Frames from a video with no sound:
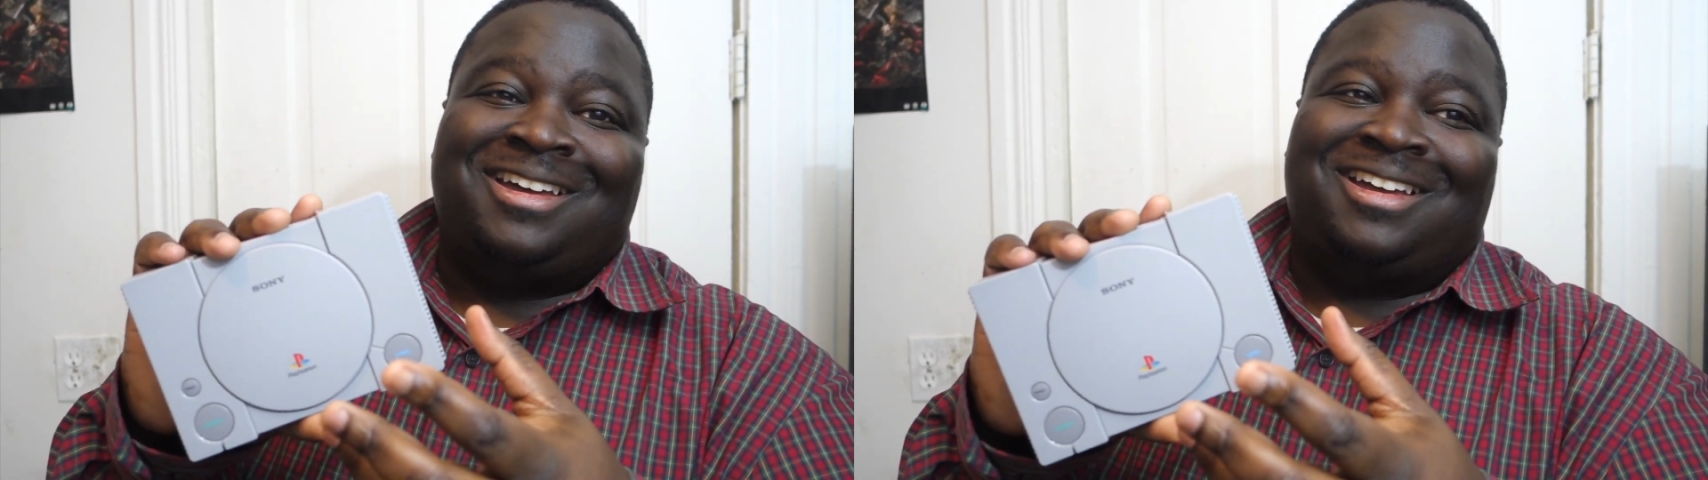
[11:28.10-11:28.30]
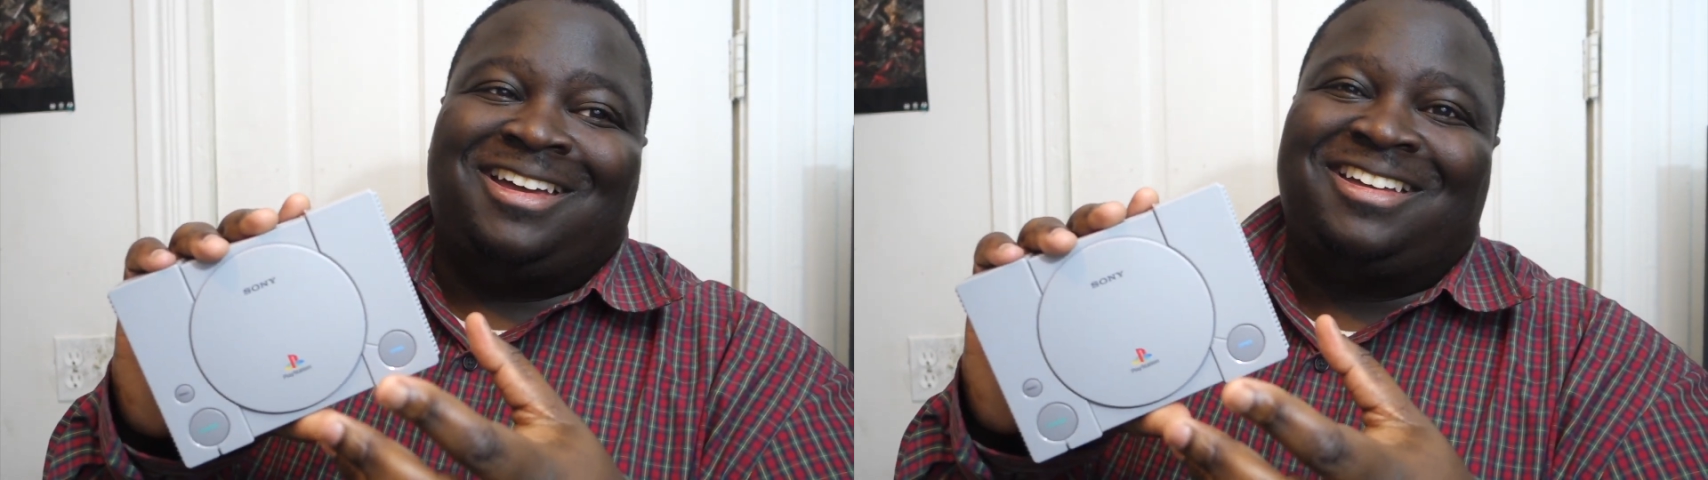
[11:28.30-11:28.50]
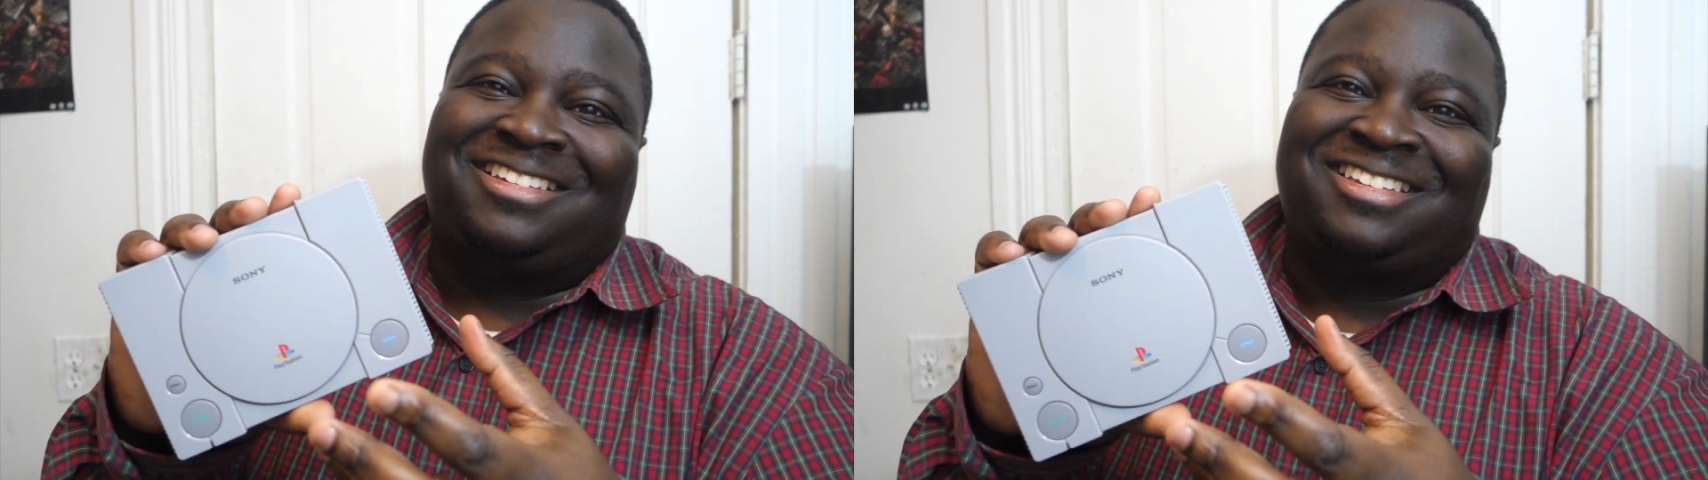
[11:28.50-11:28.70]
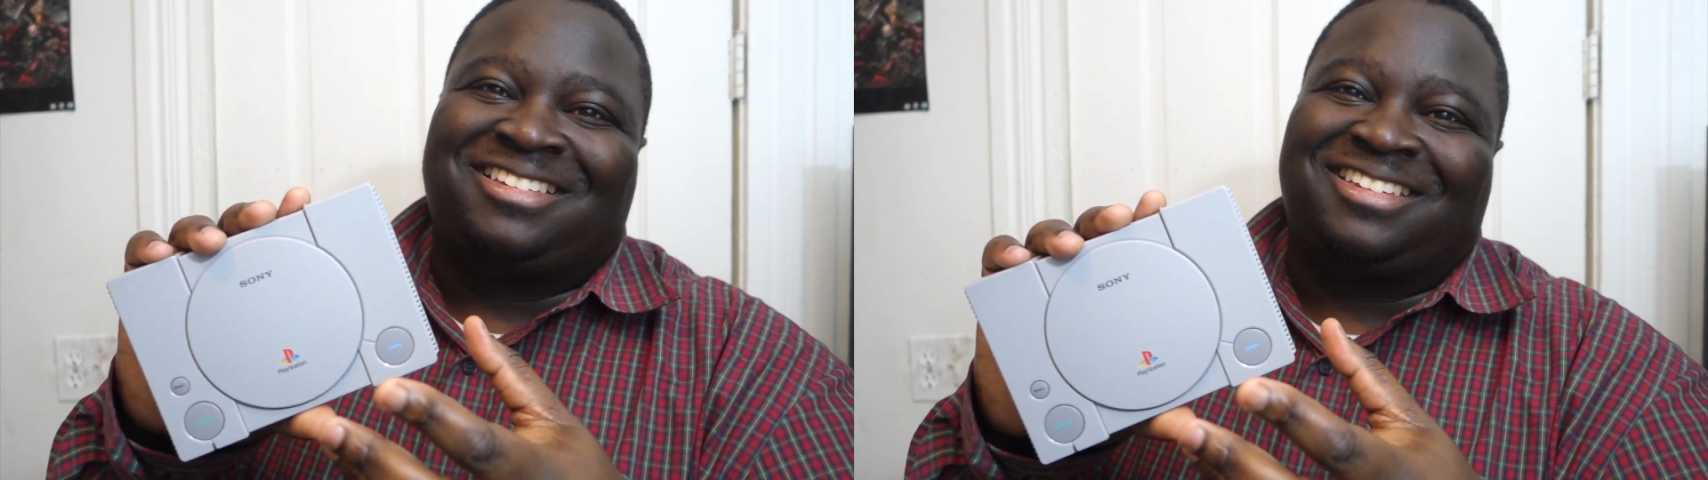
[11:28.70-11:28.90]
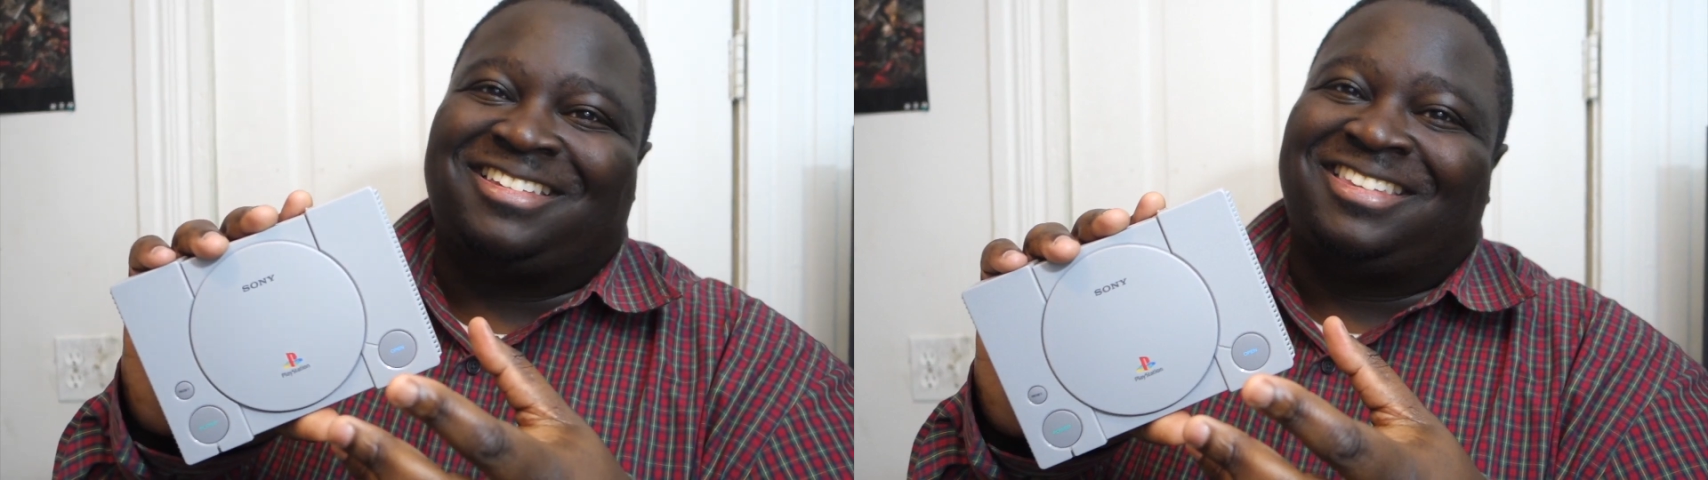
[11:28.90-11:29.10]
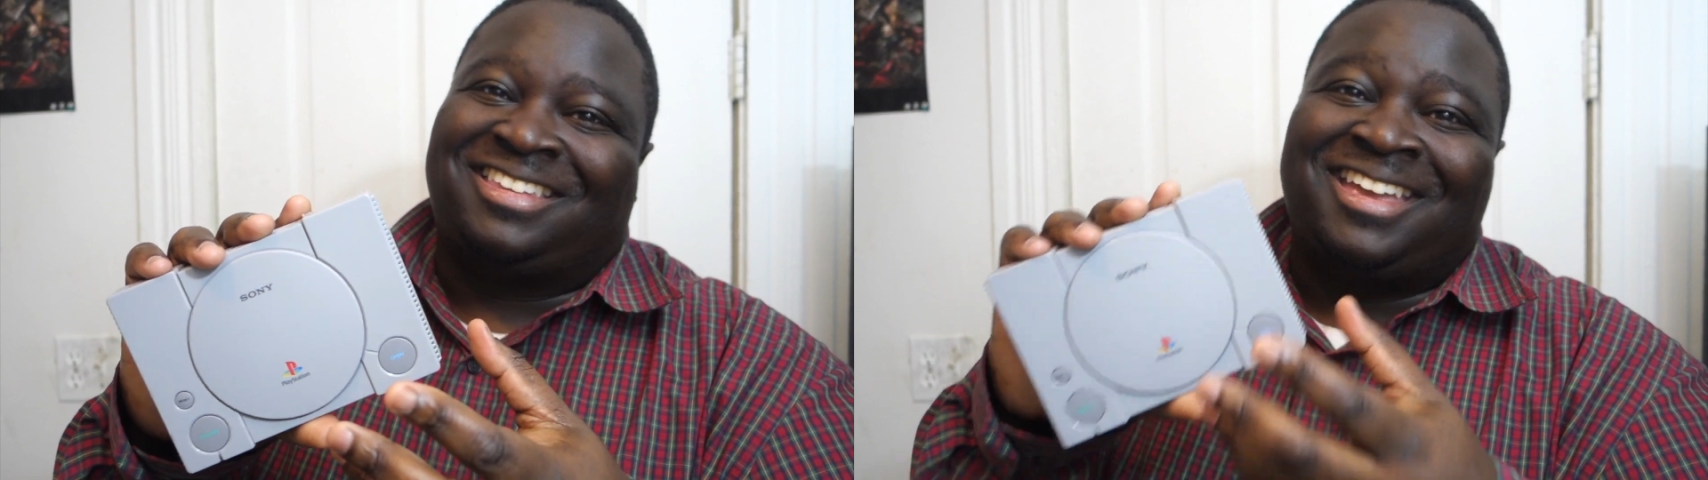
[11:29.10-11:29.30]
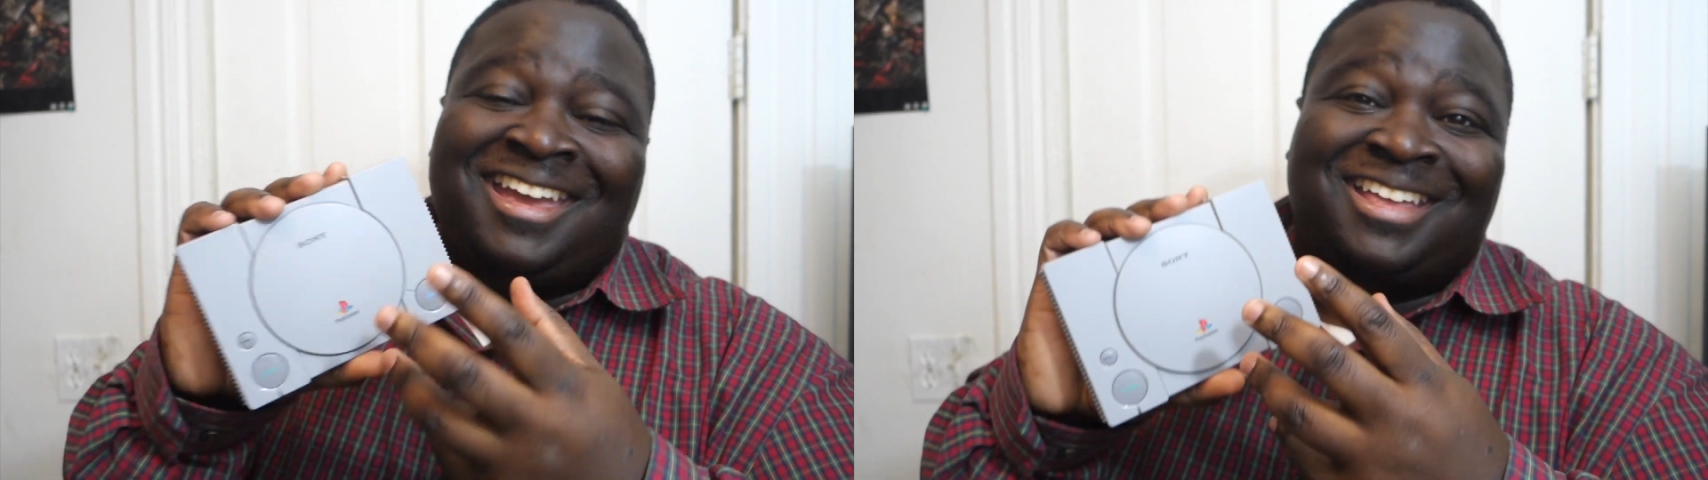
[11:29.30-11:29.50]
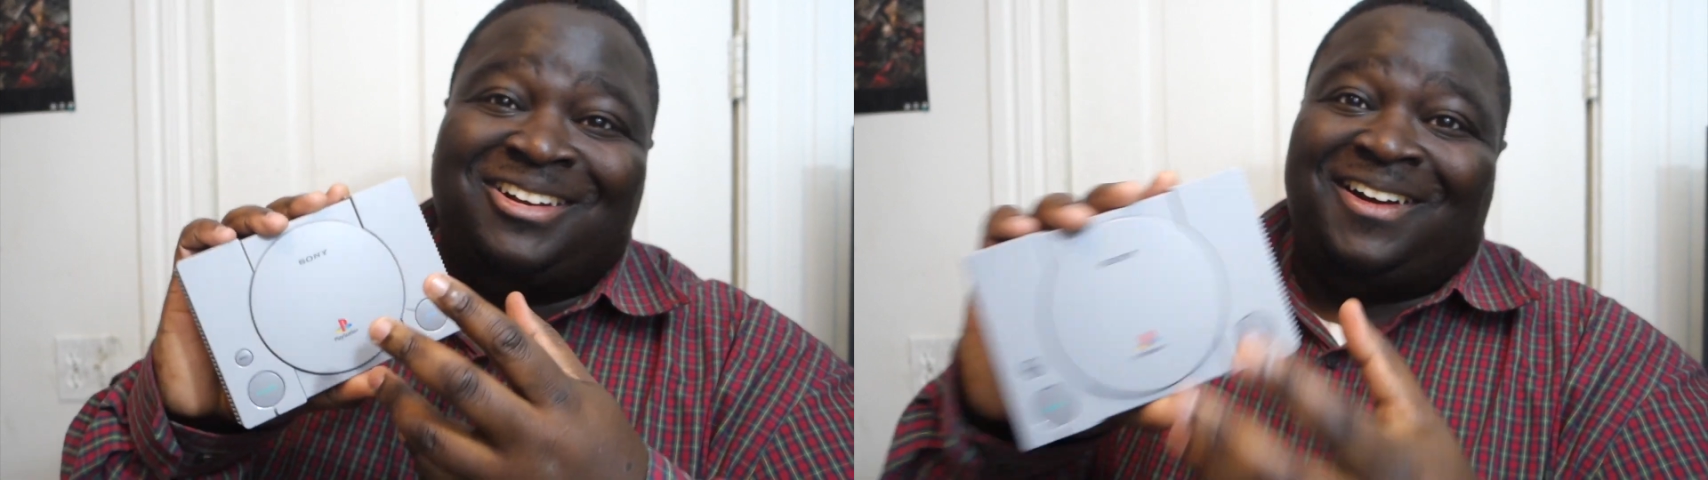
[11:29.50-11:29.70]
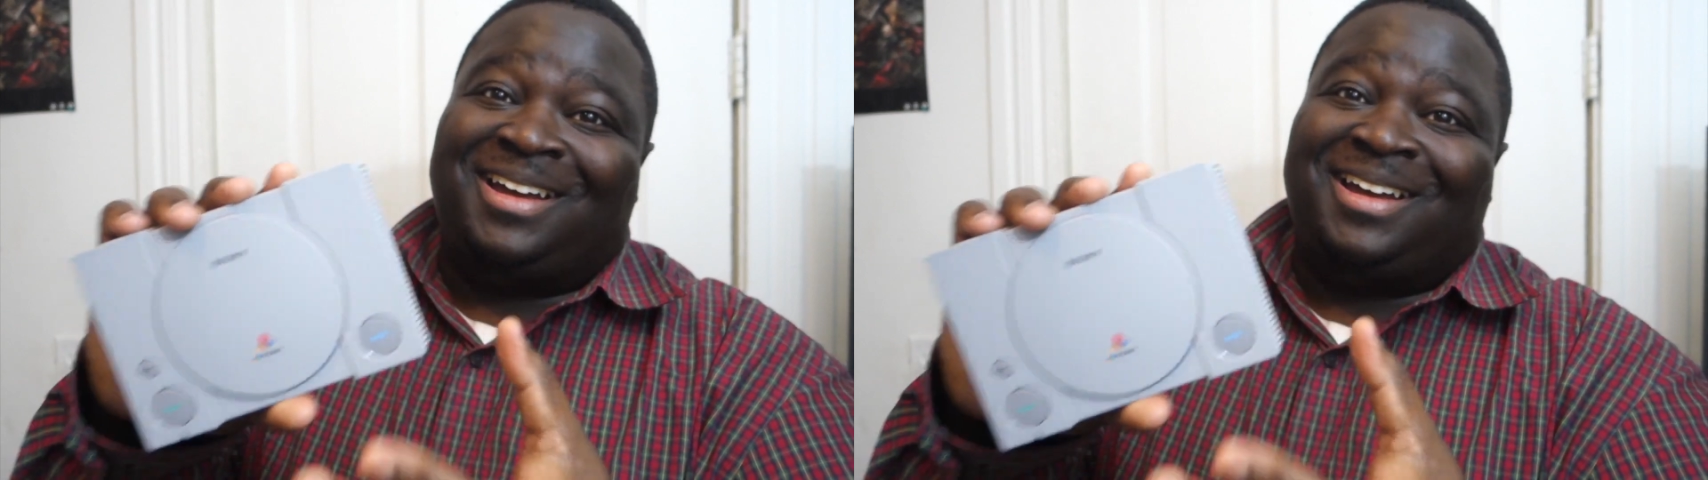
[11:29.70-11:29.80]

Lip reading: their